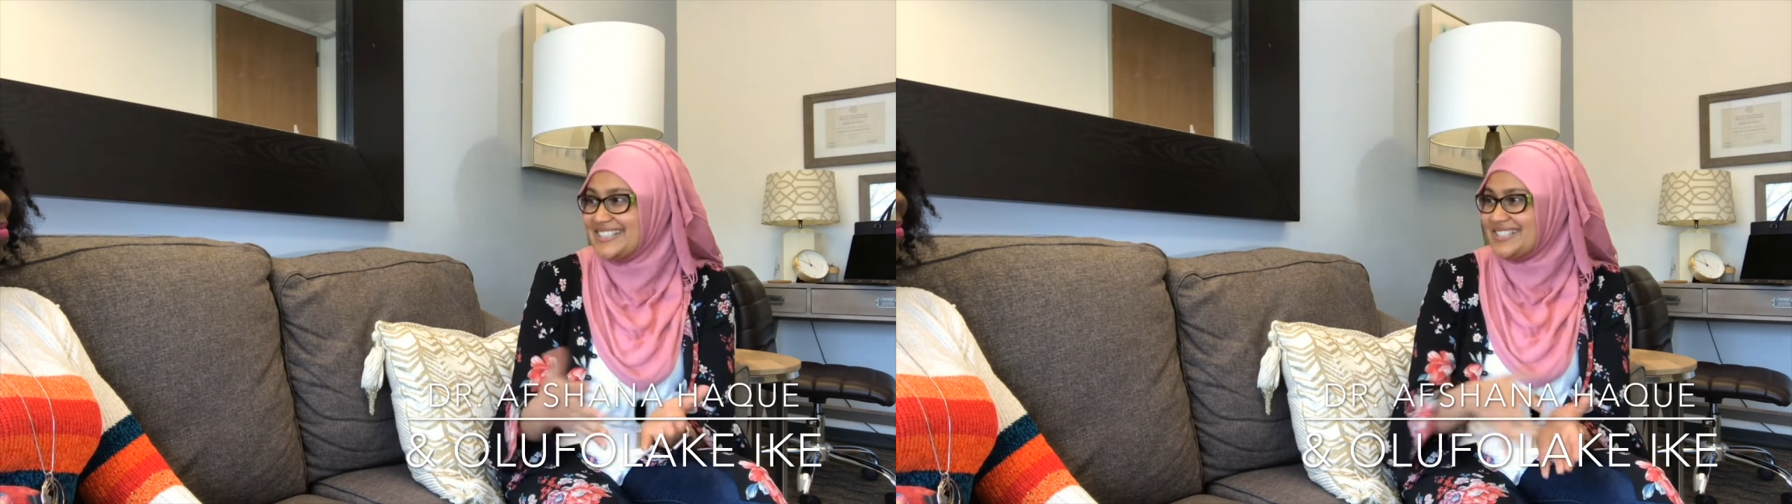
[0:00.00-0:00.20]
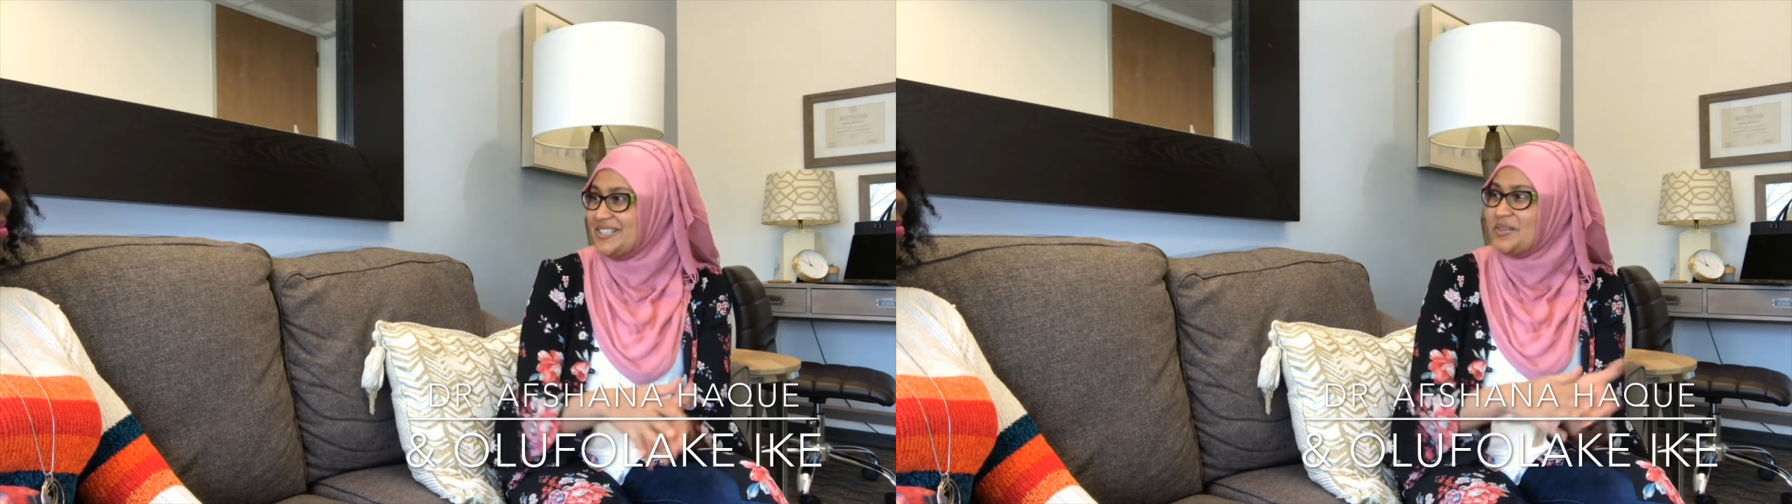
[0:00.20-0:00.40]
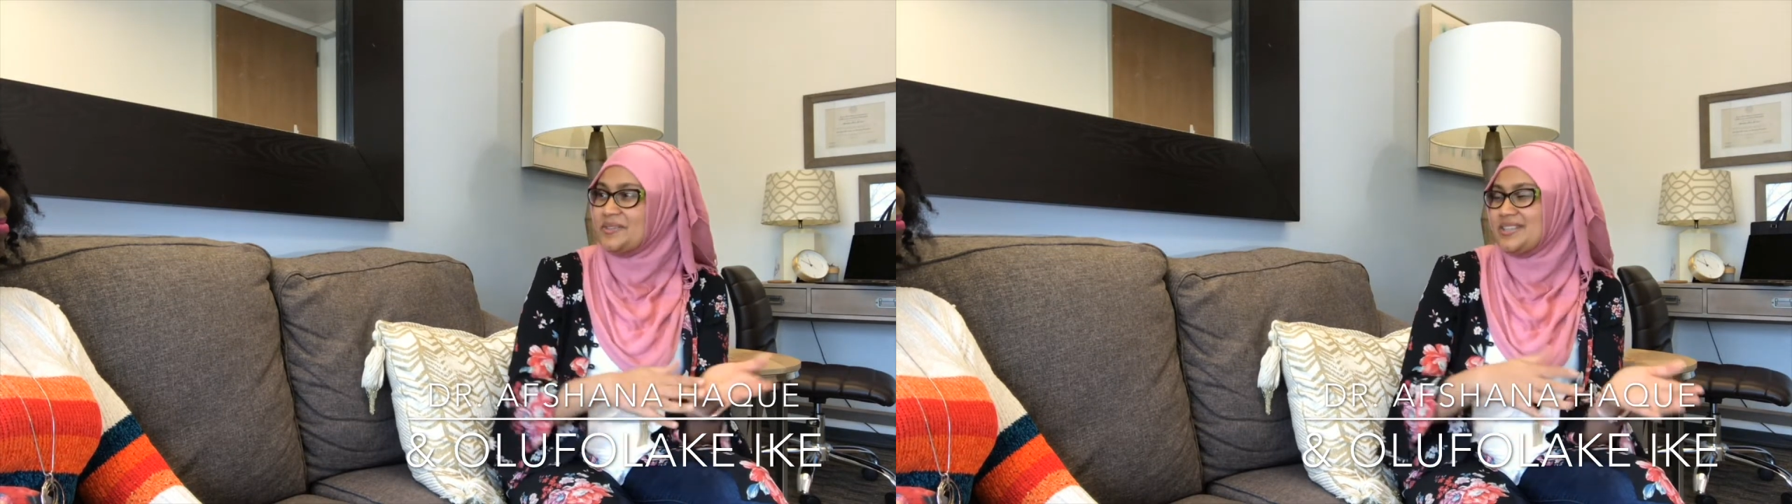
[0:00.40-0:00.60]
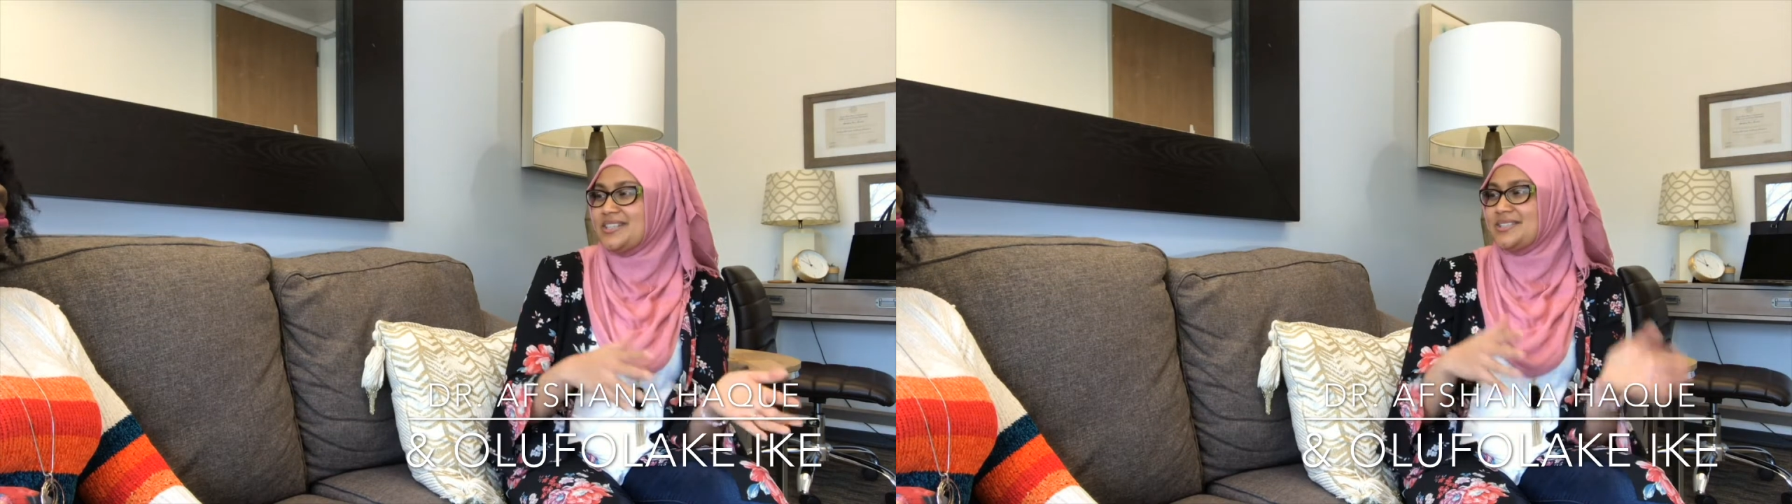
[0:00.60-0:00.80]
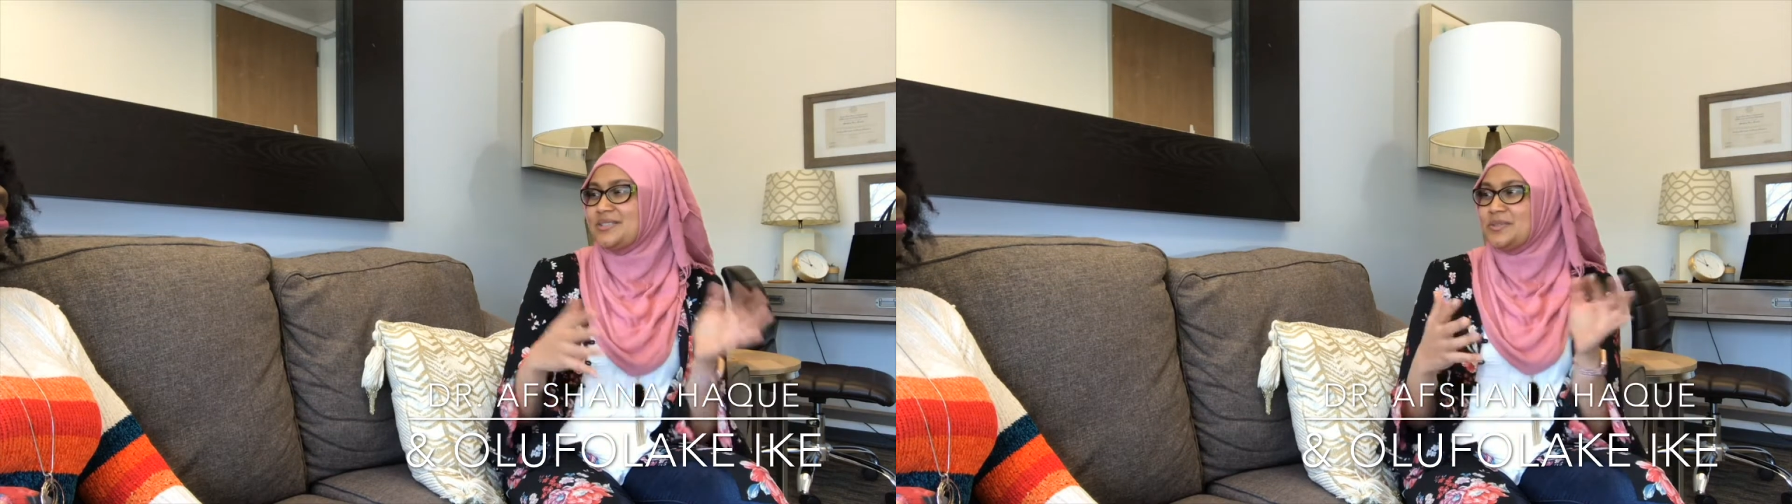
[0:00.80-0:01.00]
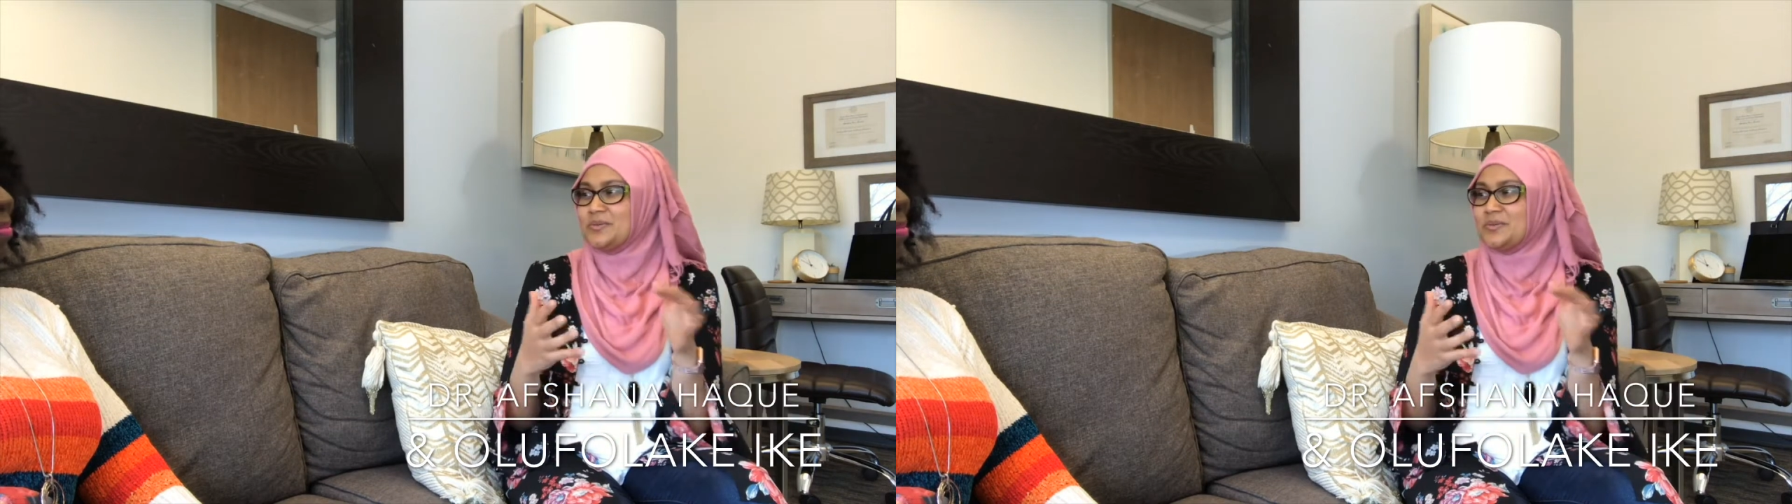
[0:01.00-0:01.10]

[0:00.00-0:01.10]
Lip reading: Do you know what they do